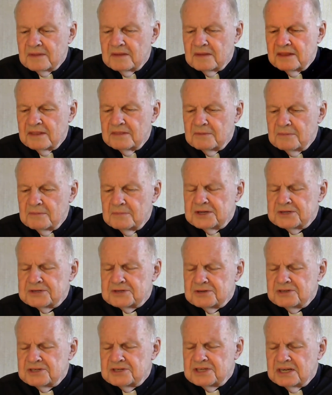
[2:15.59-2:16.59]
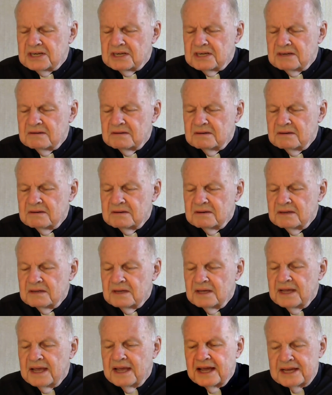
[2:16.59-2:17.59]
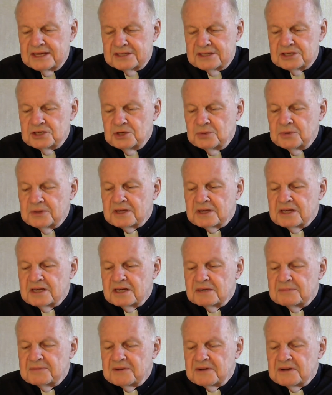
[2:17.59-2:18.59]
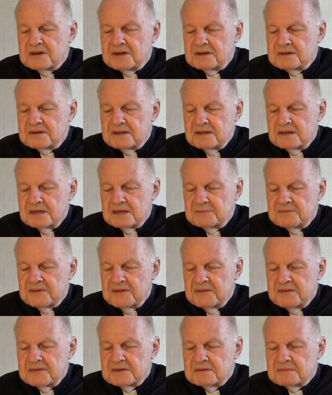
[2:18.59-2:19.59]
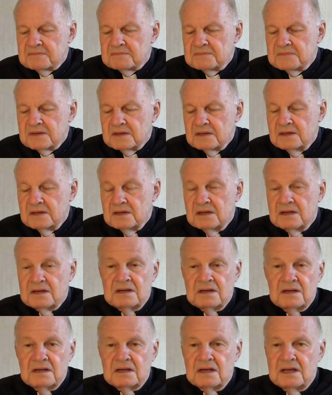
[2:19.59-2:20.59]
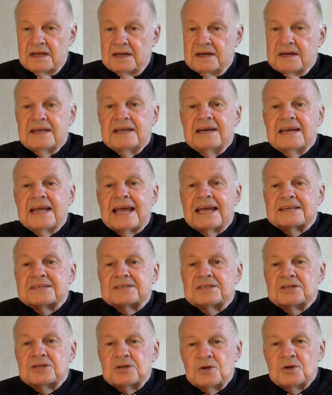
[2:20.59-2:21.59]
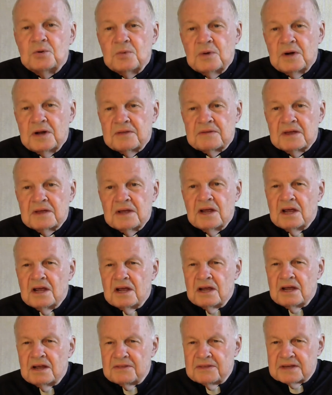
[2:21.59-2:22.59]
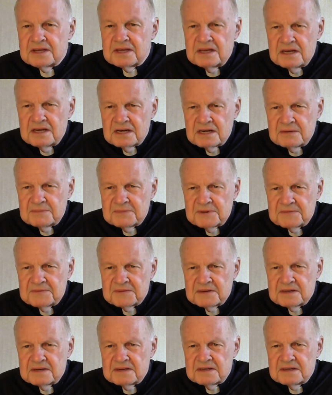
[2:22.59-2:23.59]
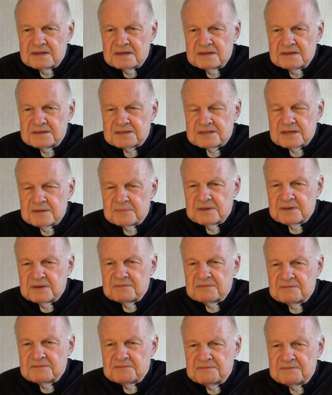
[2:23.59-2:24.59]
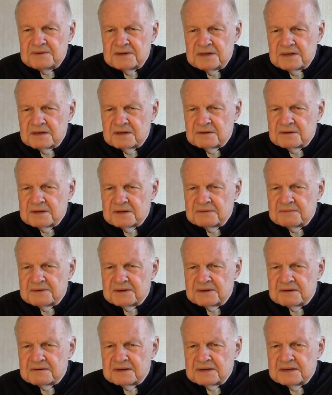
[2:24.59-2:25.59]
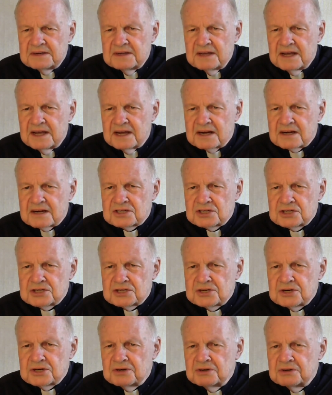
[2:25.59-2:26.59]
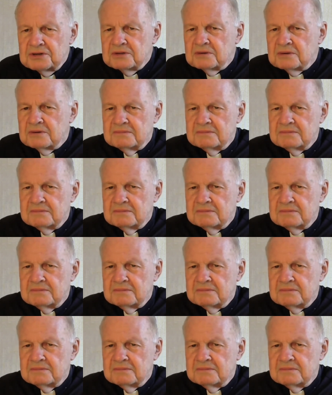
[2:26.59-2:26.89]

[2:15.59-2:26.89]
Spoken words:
Mustard seed has to do with the kingdom of God, the kingdom of heaven. And it has to do with the kingdom of God is something very, very external.